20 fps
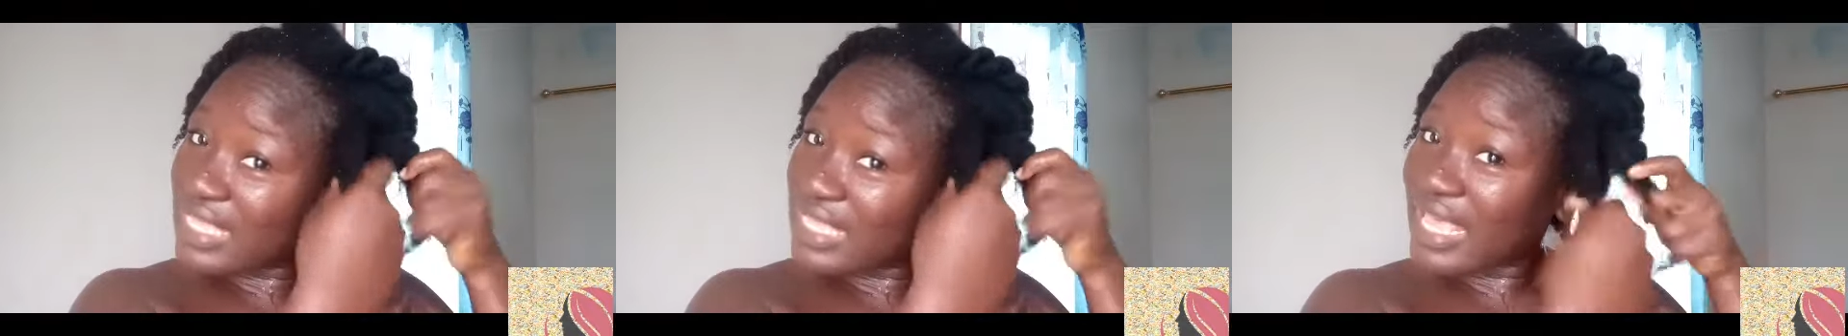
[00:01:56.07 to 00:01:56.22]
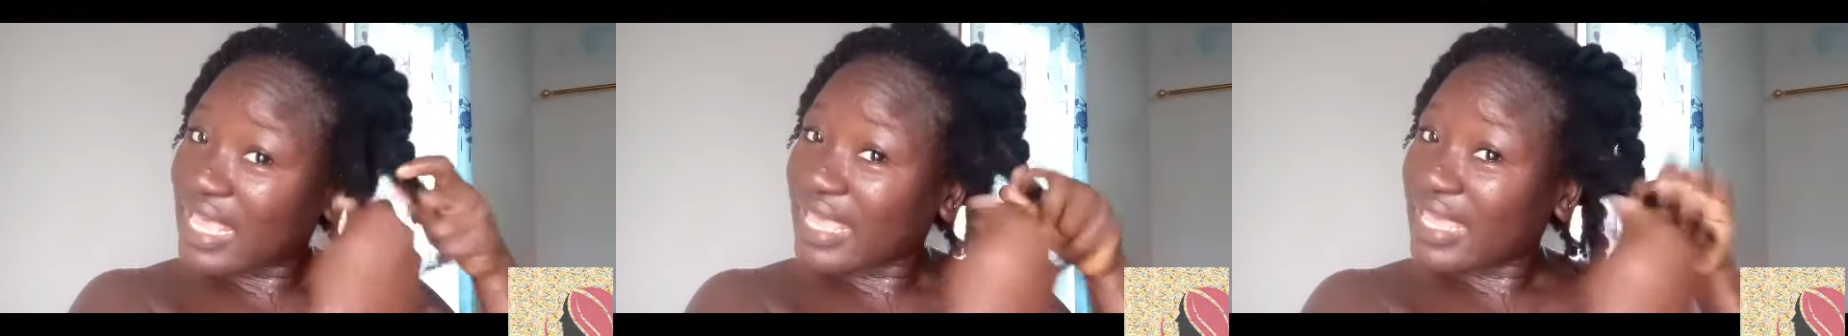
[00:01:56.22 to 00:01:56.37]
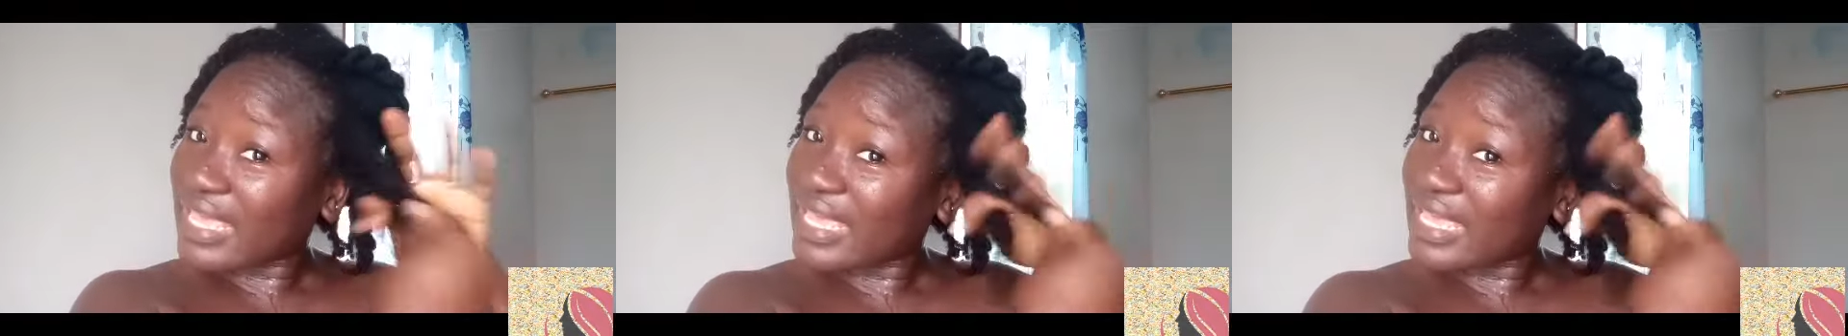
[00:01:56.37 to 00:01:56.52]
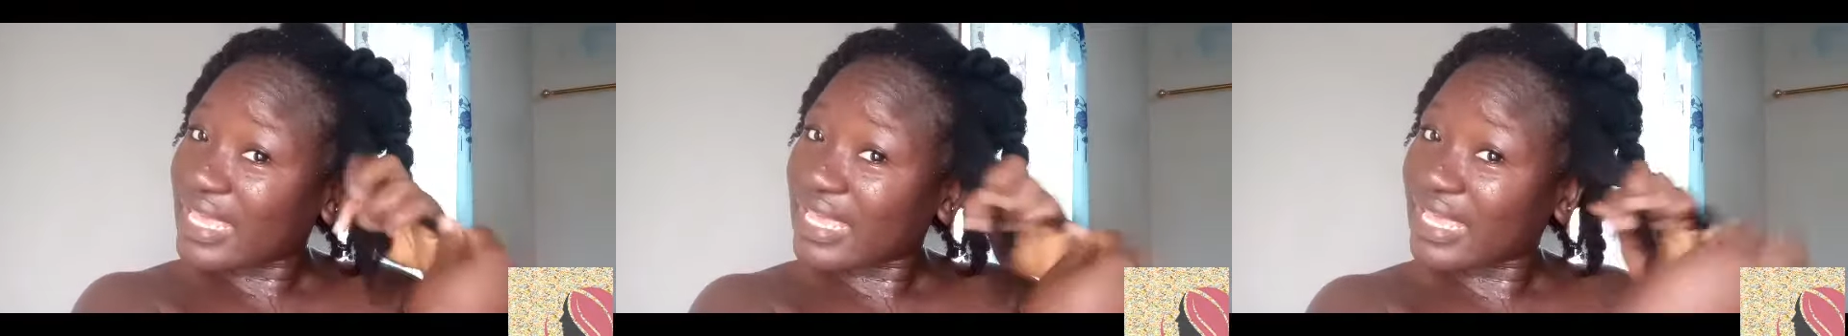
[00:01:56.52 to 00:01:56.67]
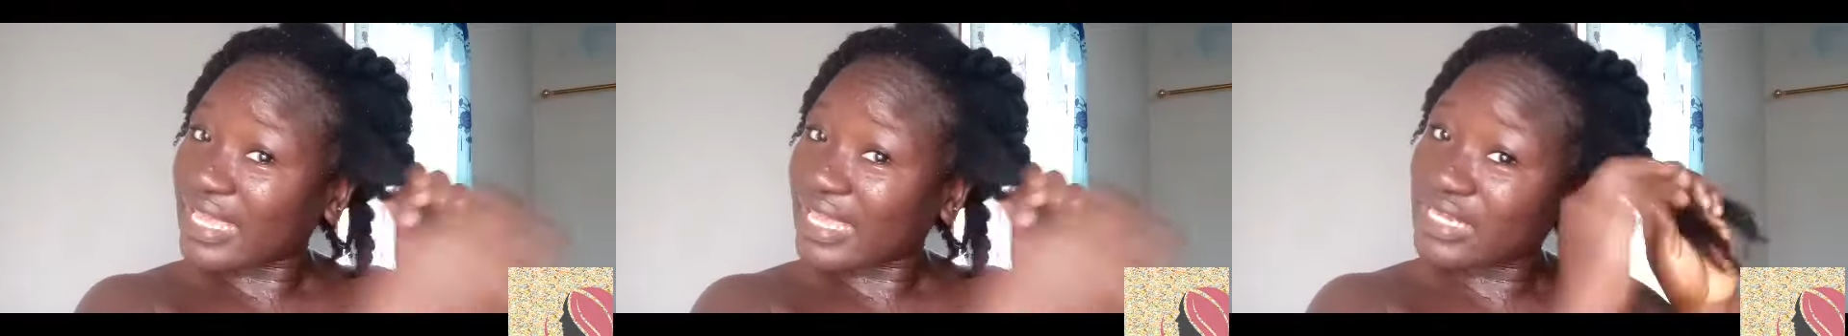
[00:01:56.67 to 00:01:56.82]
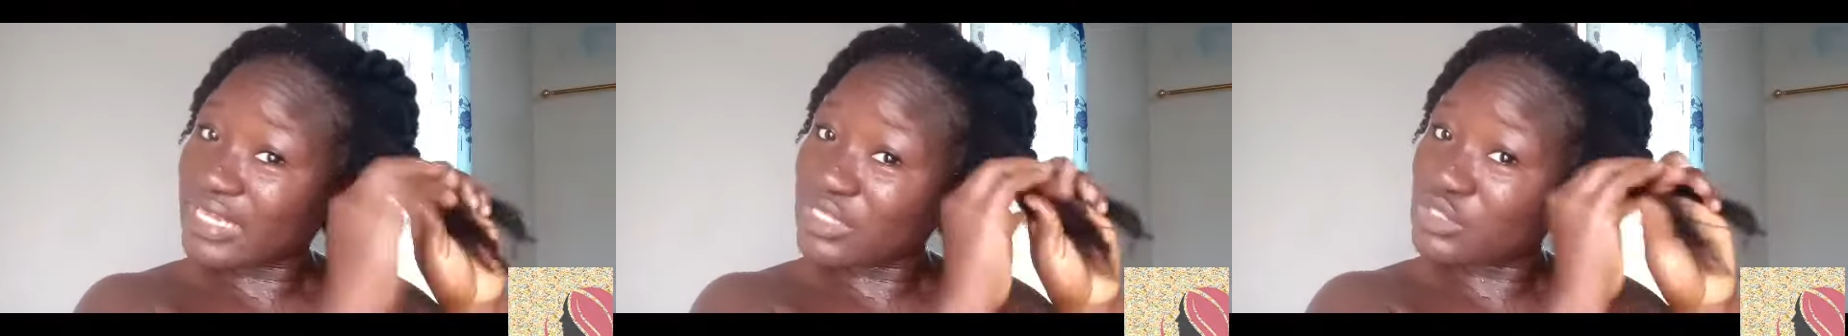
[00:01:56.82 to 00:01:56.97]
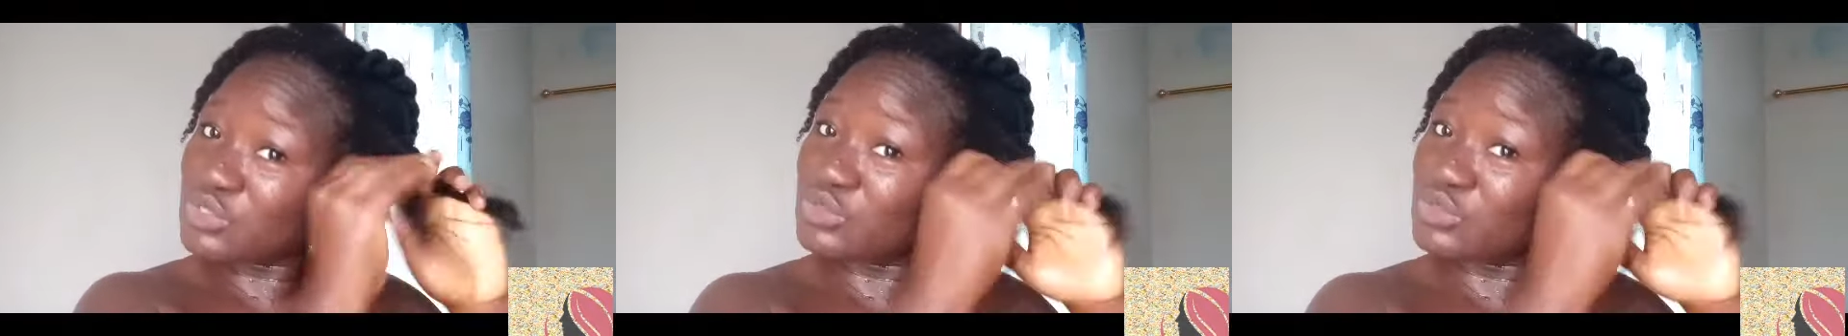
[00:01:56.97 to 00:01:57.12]

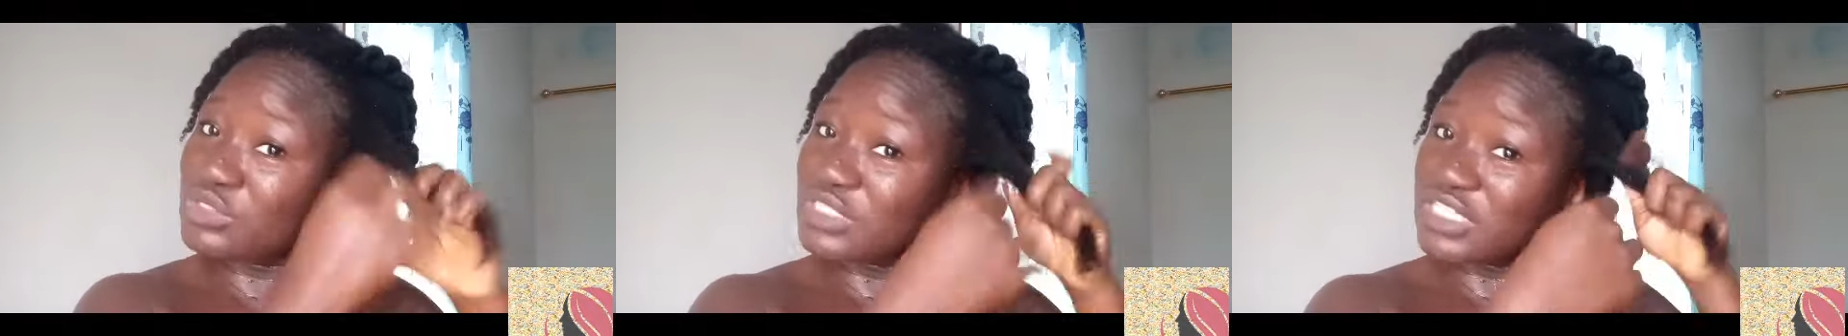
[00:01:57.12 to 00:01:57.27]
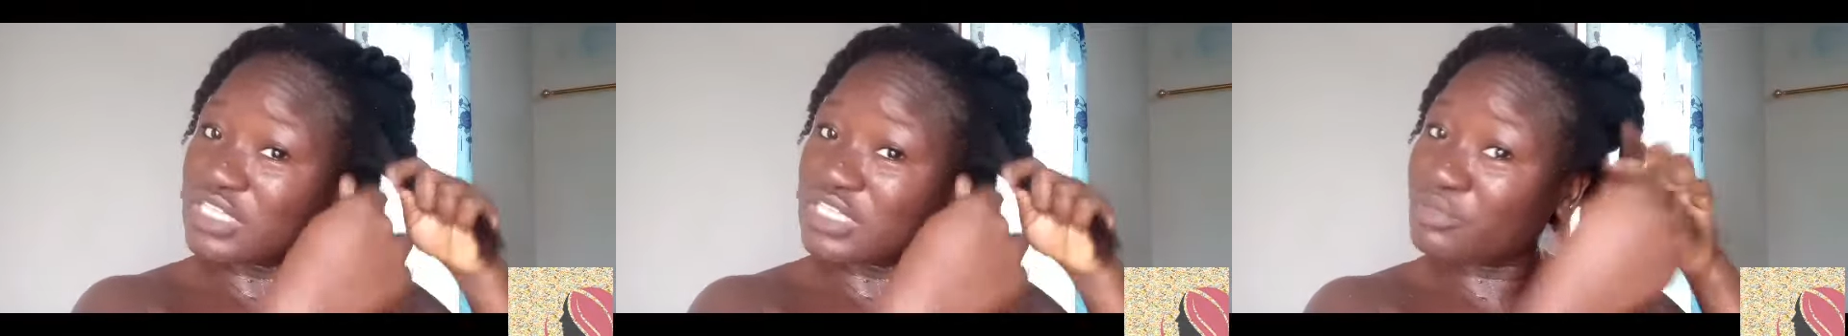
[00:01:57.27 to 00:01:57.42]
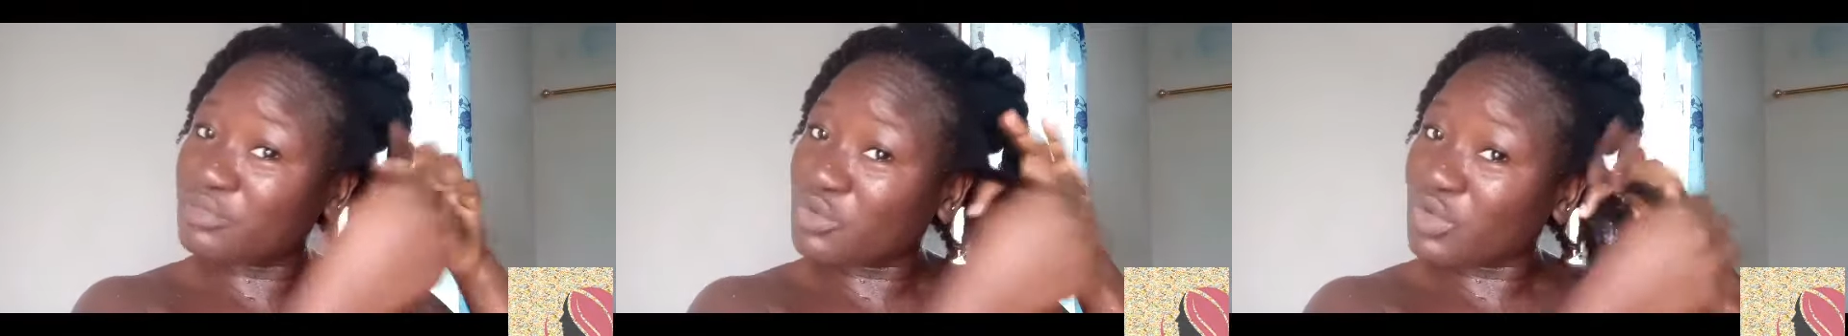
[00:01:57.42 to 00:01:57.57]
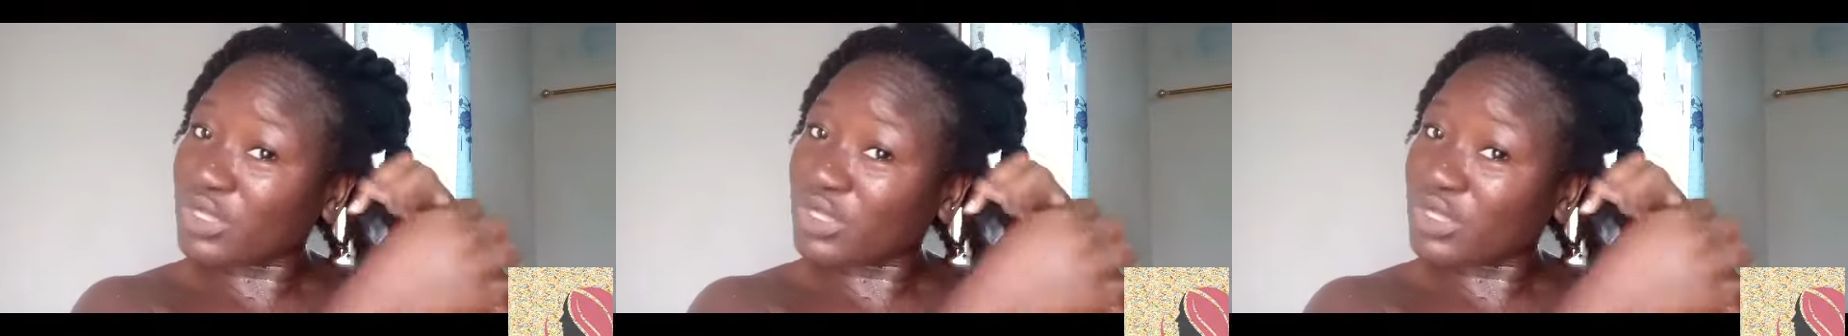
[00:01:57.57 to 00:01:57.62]
ahead to deep